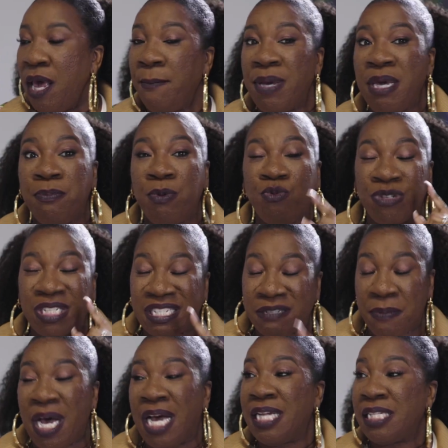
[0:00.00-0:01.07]
People
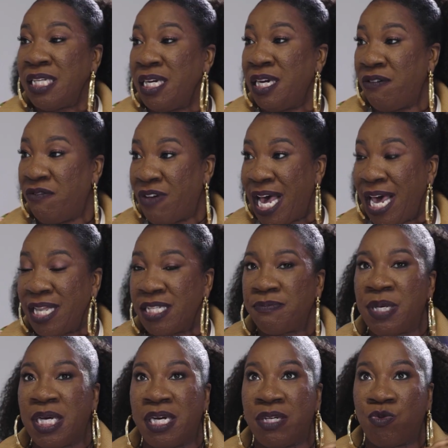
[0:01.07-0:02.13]
respond to gun violence
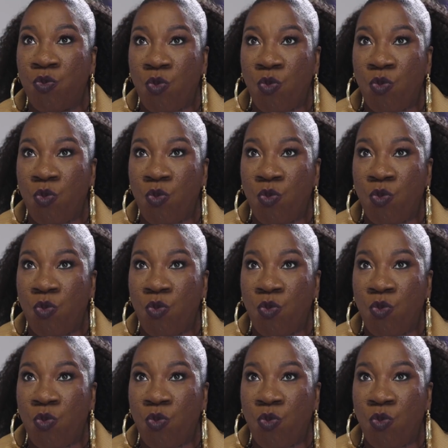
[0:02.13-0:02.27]
because